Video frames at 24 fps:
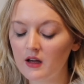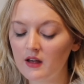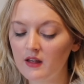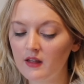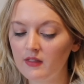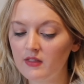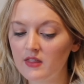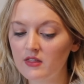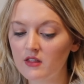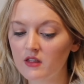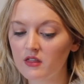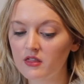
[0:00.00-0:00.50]
And
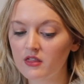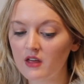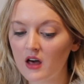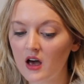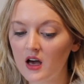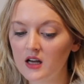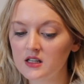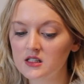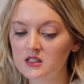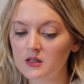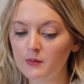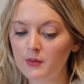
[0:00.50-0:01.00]
then the
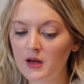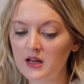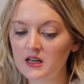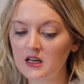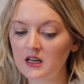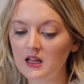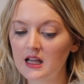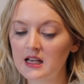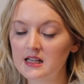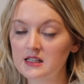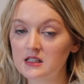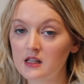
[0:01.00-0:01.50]
third
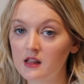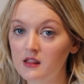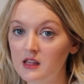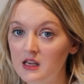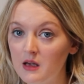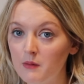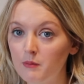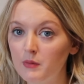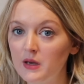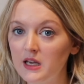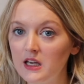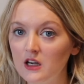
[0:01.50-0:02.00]
subheading is the
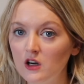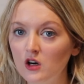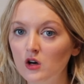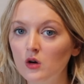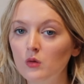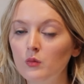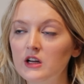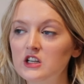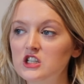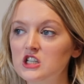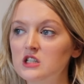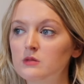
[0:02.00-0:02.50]
appeal,
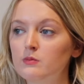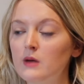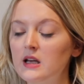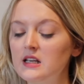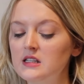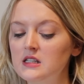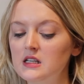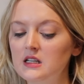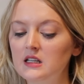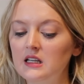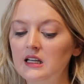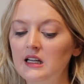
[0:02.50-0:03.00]
which is
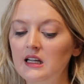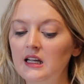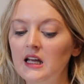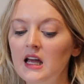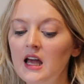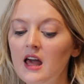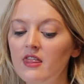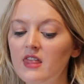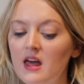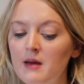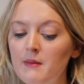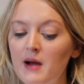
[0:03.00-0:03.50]
basically
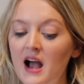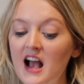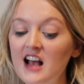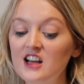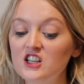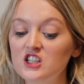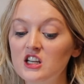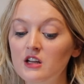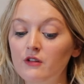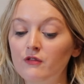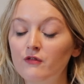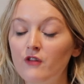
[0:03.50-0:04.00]
them
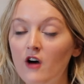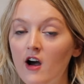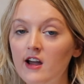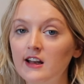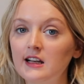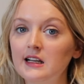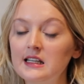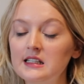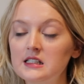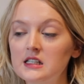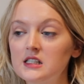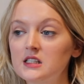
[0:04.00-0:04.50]
actually
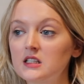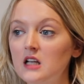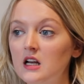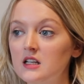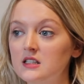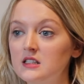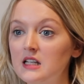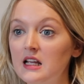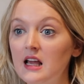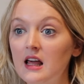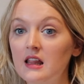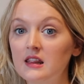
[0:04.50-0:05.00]
finally
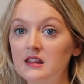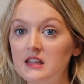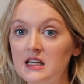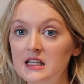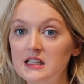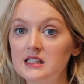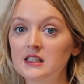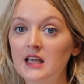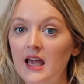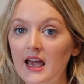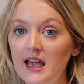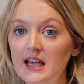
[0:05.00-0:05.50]
discussing
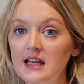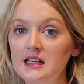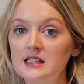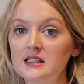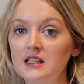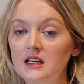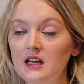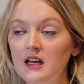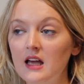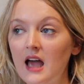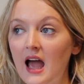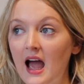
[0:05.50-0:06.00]
this case
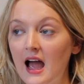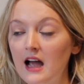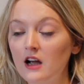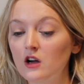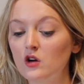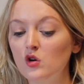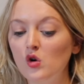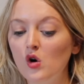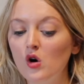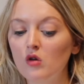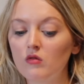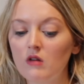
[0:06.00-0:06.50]
at
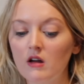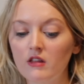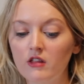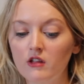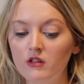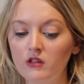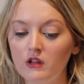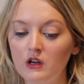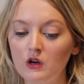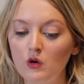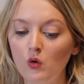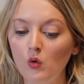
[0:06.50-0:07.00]
court rather
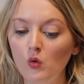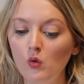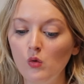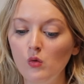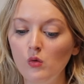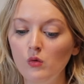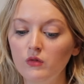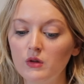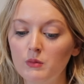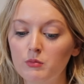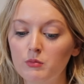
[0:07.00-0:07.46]
than all the